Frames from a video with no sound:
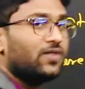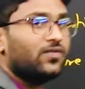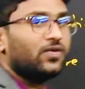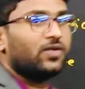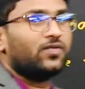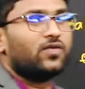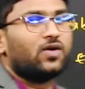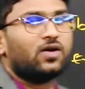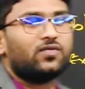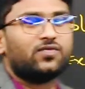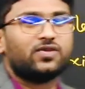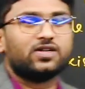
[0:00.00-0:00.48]
of
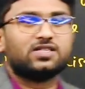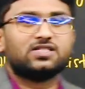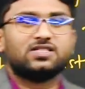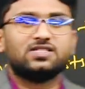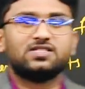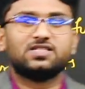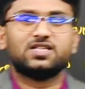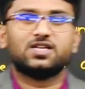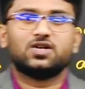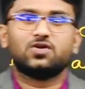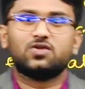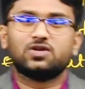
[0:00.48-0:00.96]
f of x
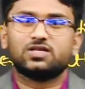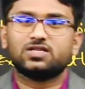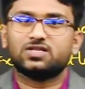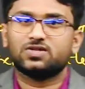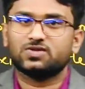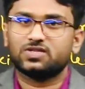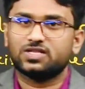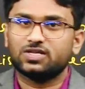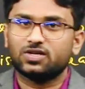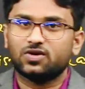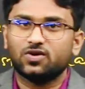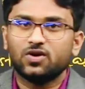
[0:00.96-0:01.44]
is equals
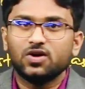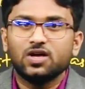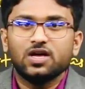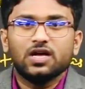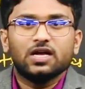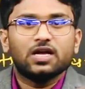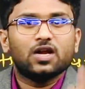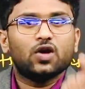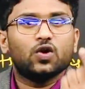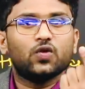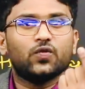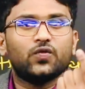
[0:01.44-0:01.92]
to 0.
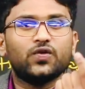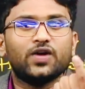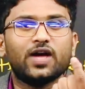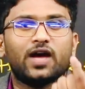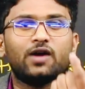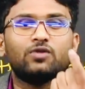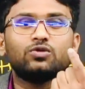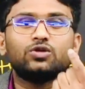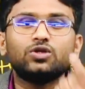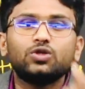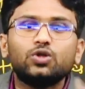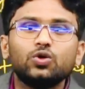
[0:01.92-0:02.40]
Now if we
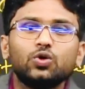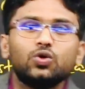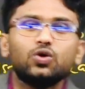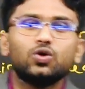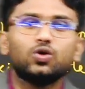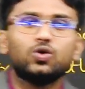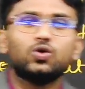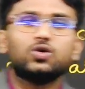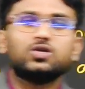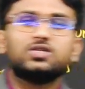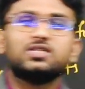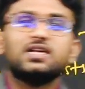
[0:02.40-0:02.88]
have two
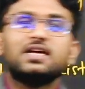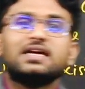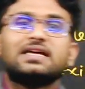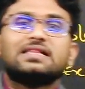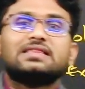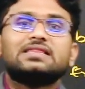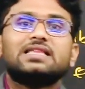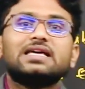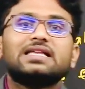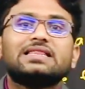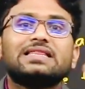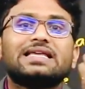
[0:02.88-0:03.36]
roots,
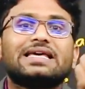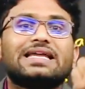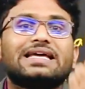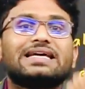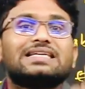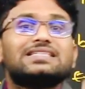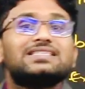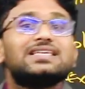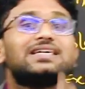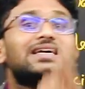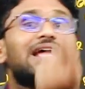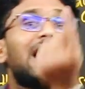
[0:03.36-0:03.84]
then there
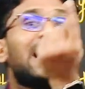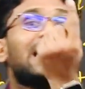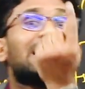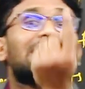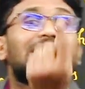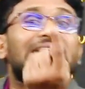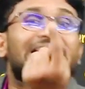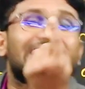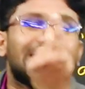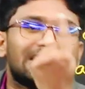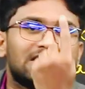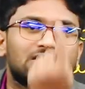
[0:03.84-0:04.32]
exists
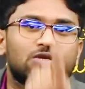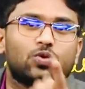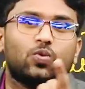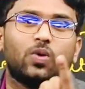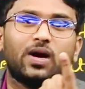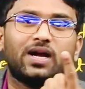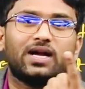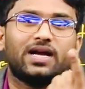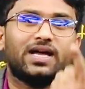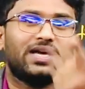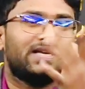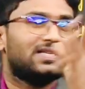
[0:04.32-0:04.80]
at least
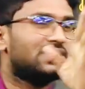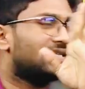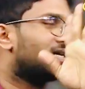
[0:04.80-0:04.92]
one, I